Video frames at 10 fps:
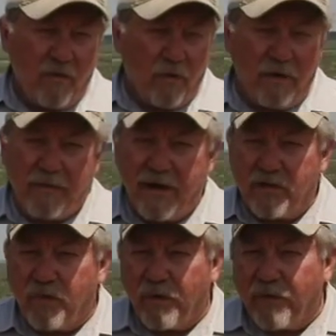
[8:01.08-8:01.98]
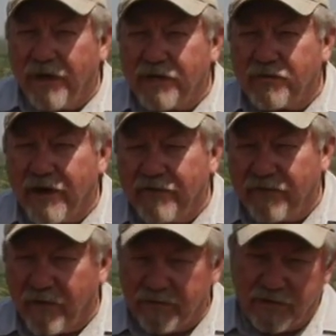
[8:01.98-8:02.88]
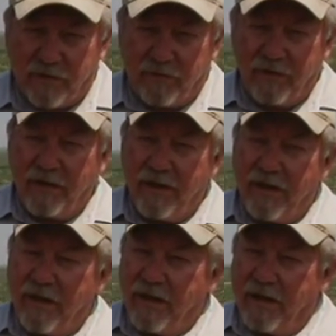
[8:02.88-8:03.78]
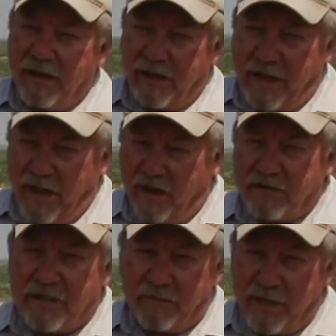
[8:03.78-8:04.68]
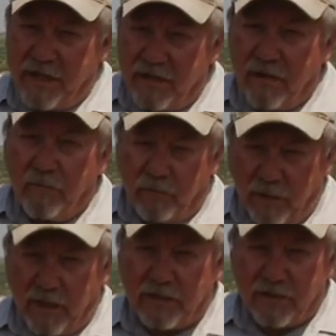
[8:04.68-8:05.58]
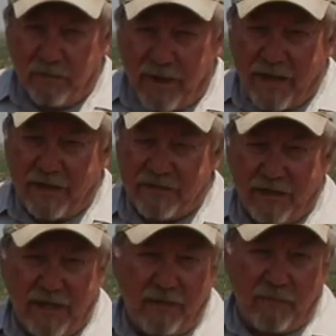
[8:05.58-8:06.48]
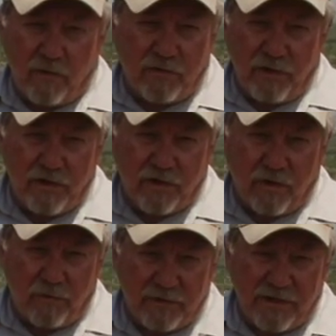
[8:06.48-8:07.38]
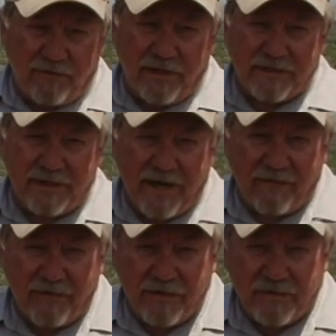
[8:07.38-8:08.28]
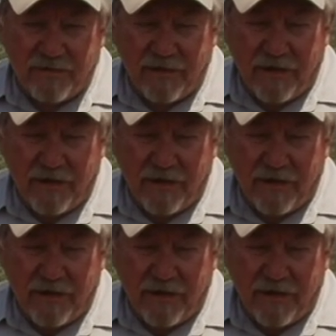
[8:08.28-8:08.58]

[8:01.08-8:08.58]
we're in about a 21-inch rainfall zone. Cows can be plus or minus, and again, most years are going to receive less than average